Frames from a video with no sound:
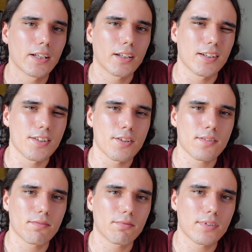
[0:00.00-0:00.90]

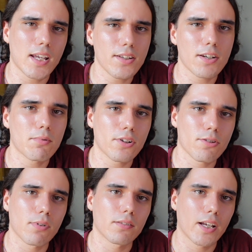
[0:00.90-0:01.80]
Because
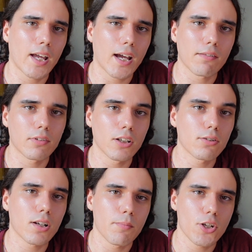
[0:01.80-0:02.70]
Tastyworks, while they have low
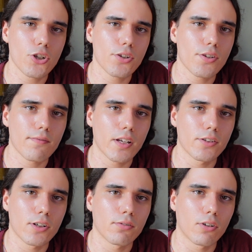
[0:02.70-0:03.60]
commissions, they
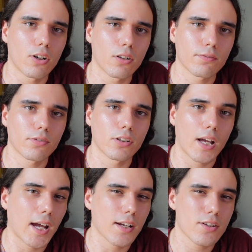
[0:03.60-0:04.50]
don't offer
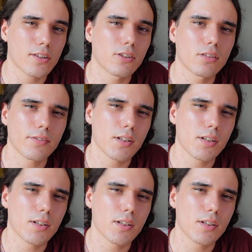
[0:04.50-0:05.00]
as low of